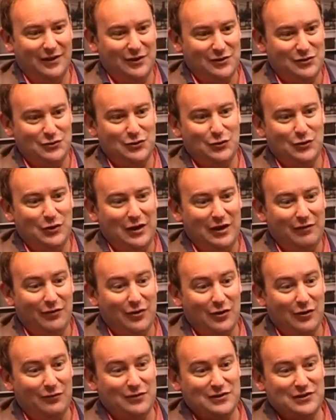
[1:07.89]
as you to have
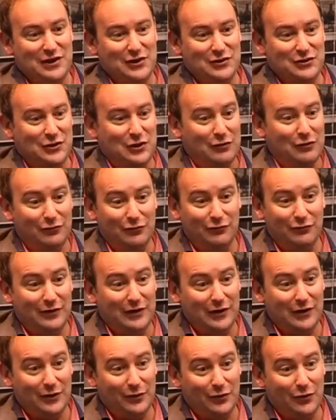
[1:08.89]
a conversation over a
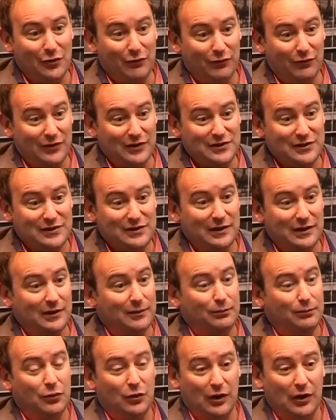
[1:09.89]
video conference
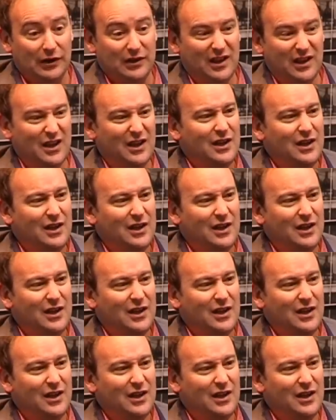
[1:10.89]
product.